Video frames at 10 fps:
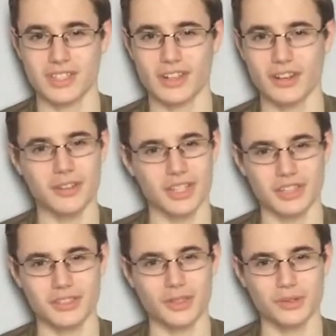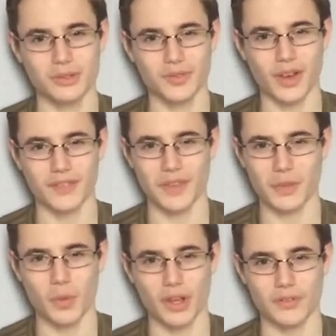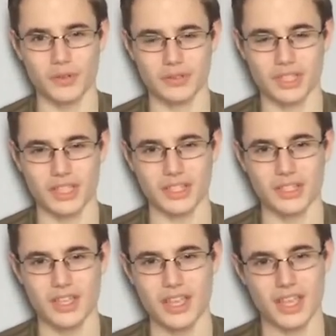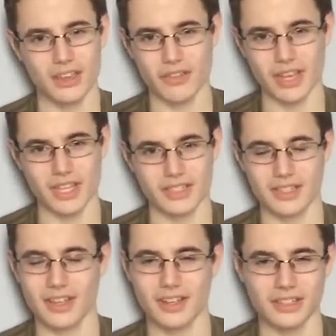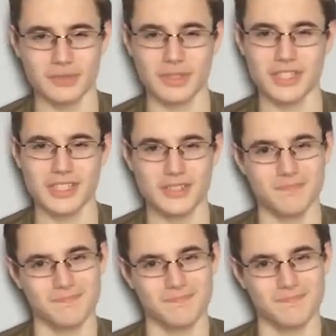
including the sole surviving Y14 in Great Eastern colours, which